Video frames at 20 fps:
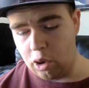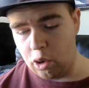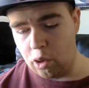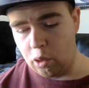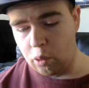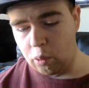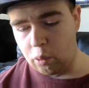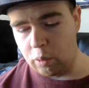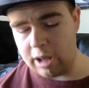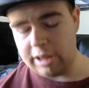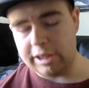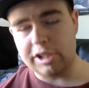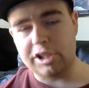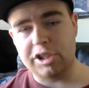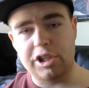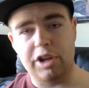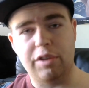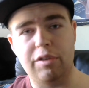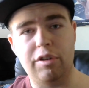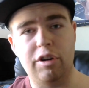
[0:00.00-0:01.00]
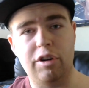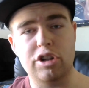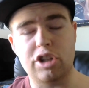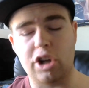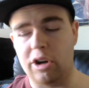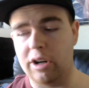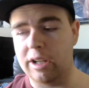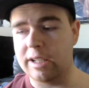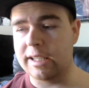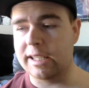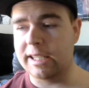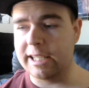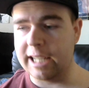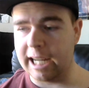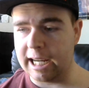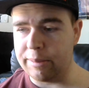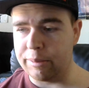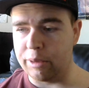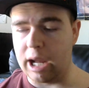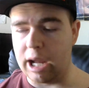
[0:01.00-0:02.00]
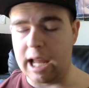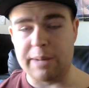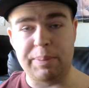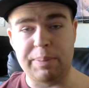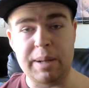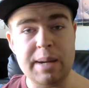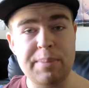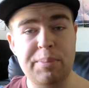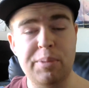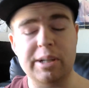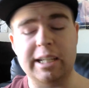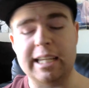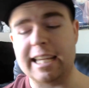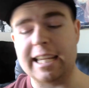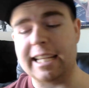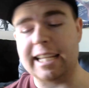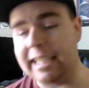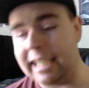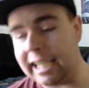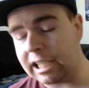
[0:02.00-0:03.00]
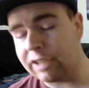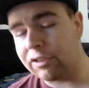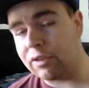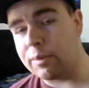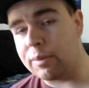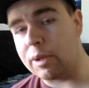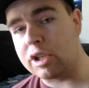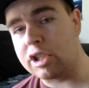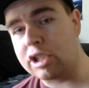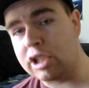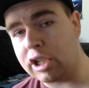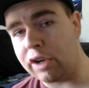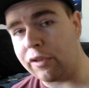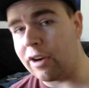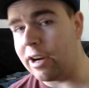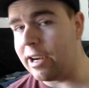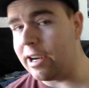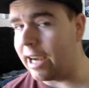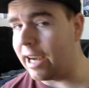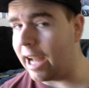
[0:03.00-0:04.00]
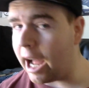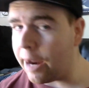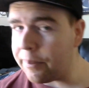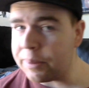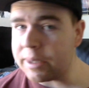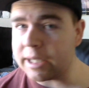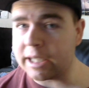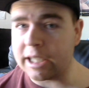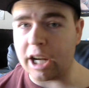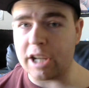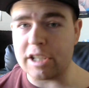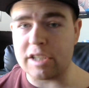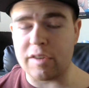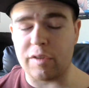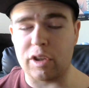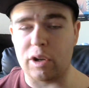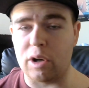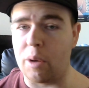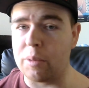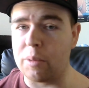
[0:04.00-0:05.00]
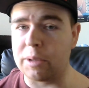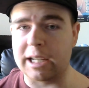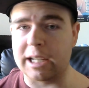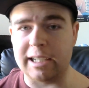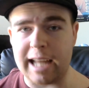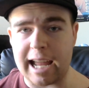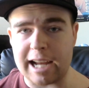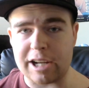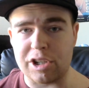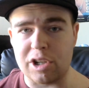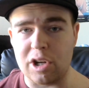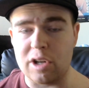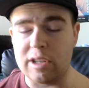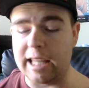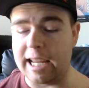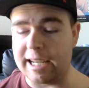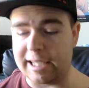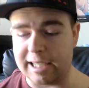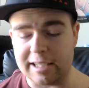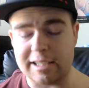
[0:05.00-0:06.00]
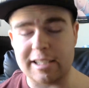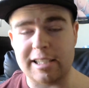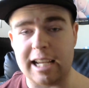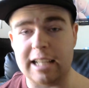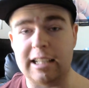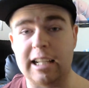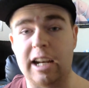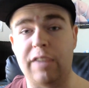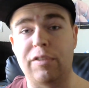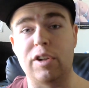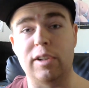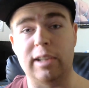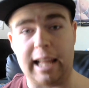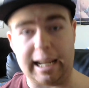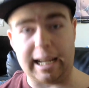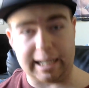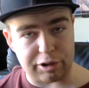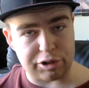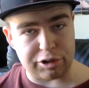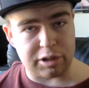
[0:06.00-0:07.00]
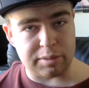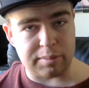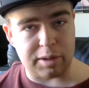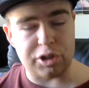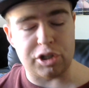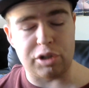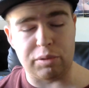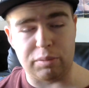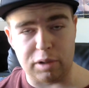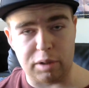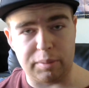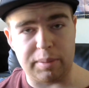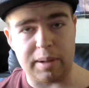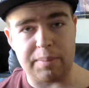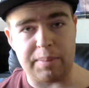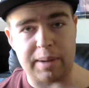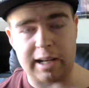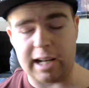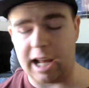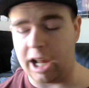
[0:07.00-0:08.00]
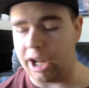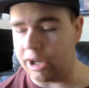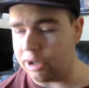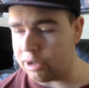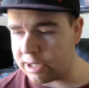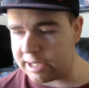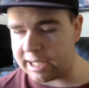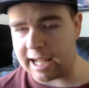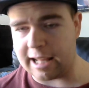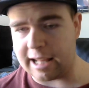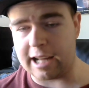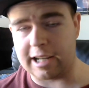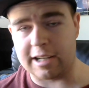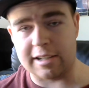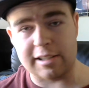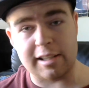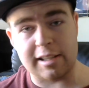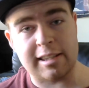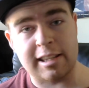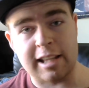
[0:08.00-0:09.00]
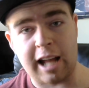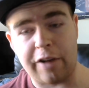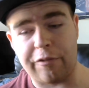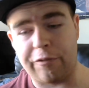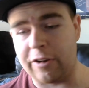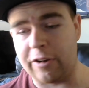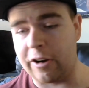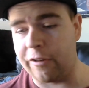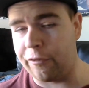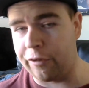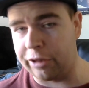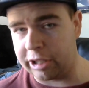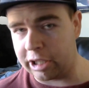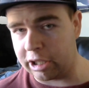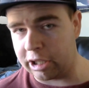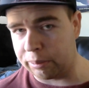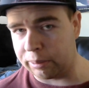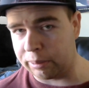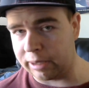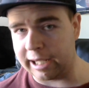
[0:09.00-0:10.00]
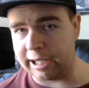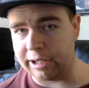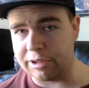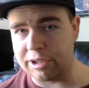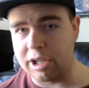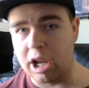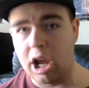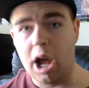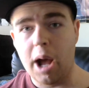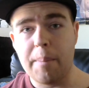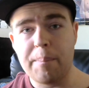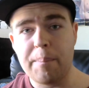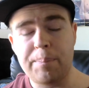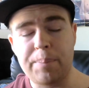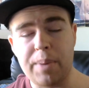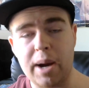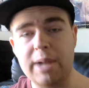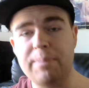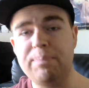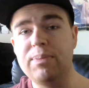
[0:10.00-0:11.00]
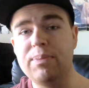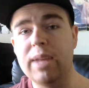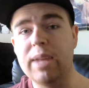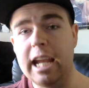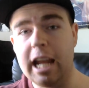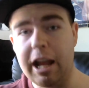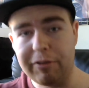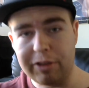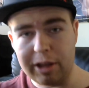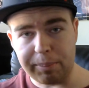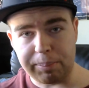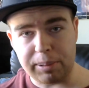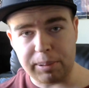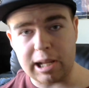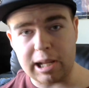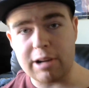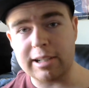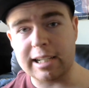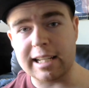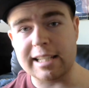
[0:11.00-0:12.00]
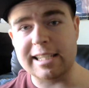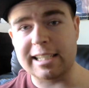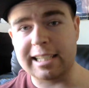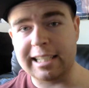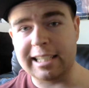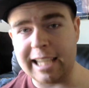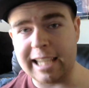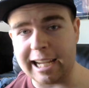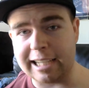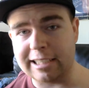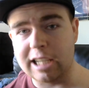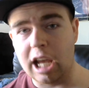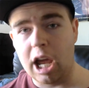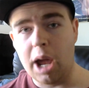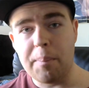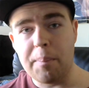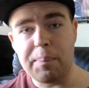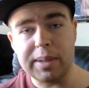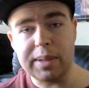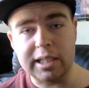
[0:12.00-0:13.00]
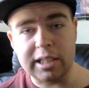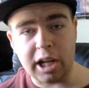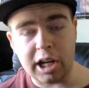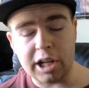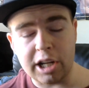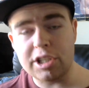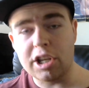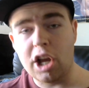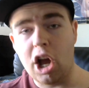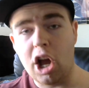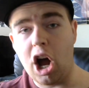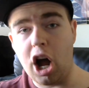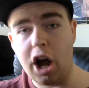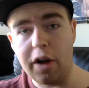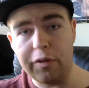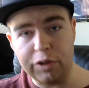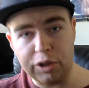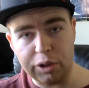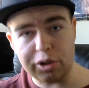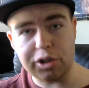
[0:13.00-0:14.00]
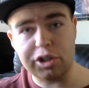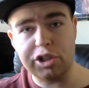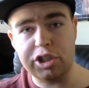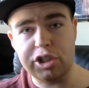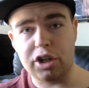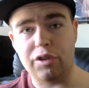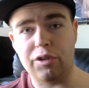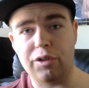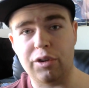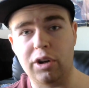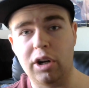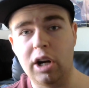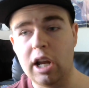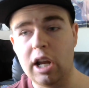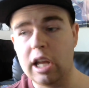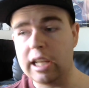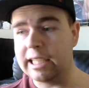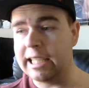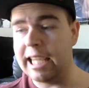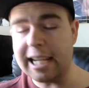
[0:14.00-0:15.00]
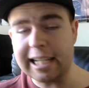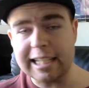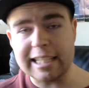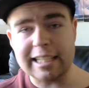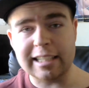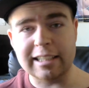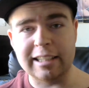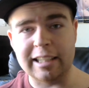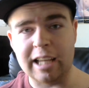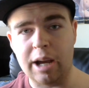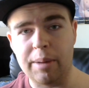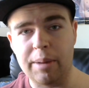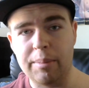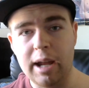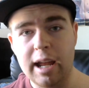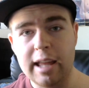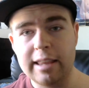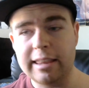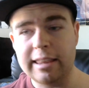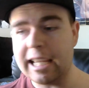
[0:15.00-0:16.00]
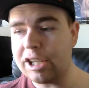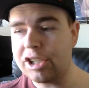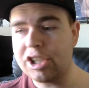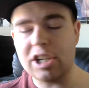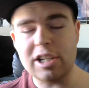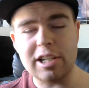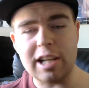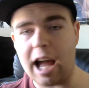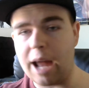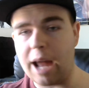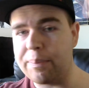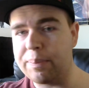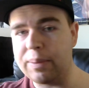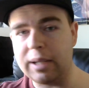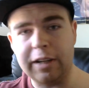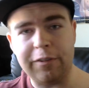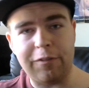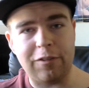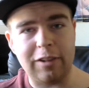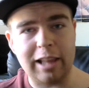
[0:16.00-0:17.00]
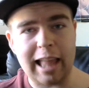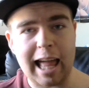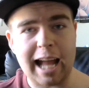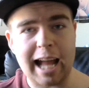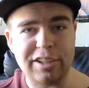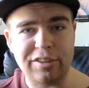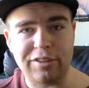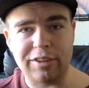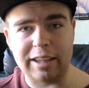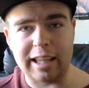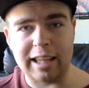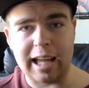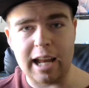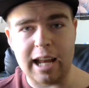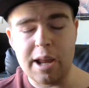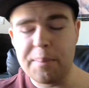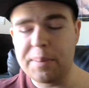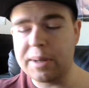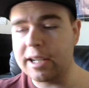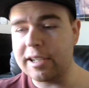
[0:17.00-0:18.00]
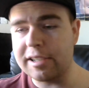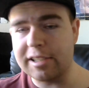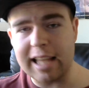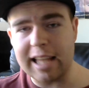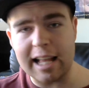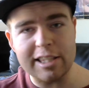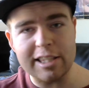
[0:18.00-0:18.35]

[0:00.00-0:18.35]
when the servers are unstable and people get kicked from the server, not because of their own connection, they did say that if you lag out too much you will be banned. I understand that because it's not fair for the other players. But if the player gets kicked because of your server kicking them, they should not be flagged for that because that's